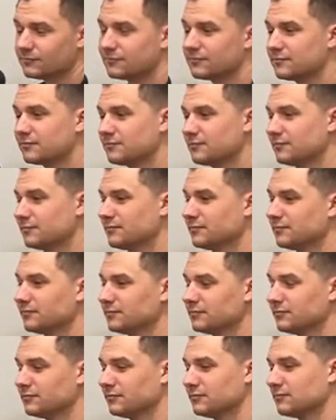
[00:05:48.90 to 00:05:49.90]

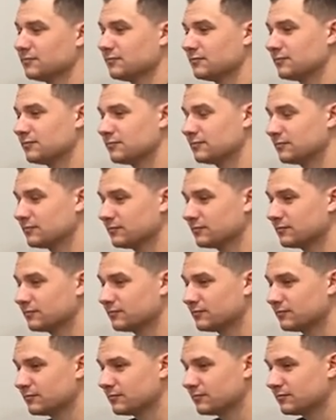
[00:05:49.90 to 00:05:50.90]

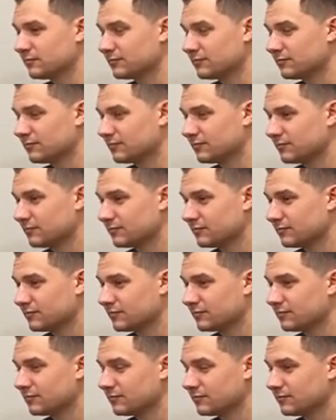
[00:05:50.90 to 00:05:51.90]

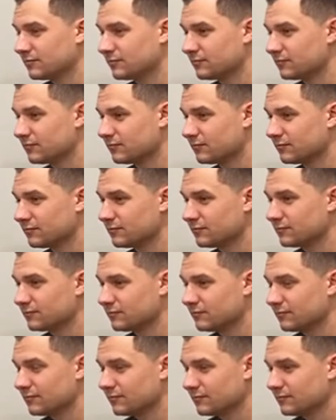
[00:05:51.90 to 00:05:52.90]

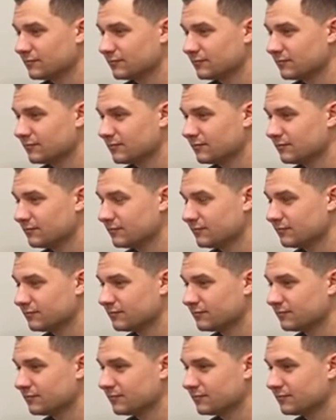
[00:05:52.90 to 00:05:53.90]

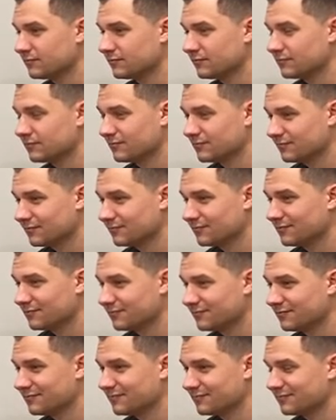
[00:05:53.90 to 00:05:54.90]

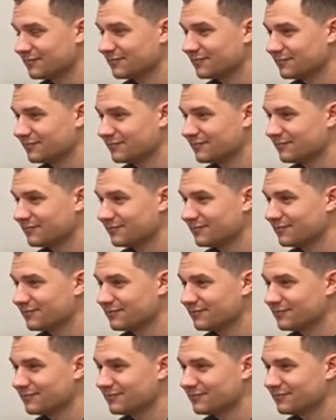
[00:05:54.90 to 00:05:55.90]
[no speech]